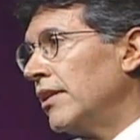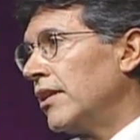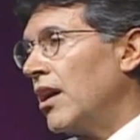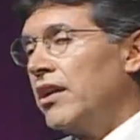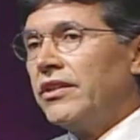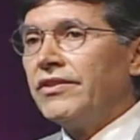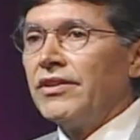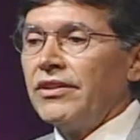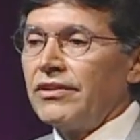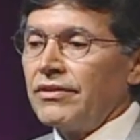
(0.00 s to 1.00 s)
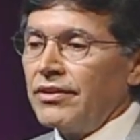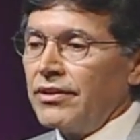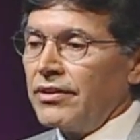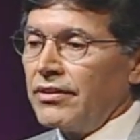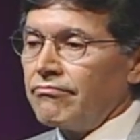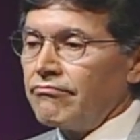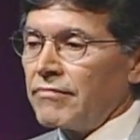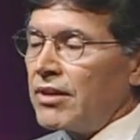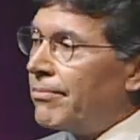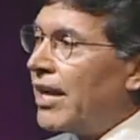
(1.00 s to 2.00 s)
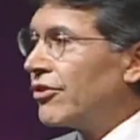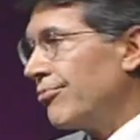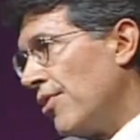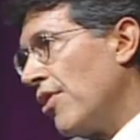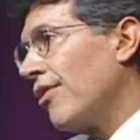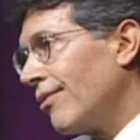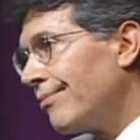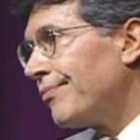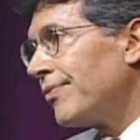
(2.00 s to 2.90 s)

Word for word: And Gandhi says, Come back tomorrow.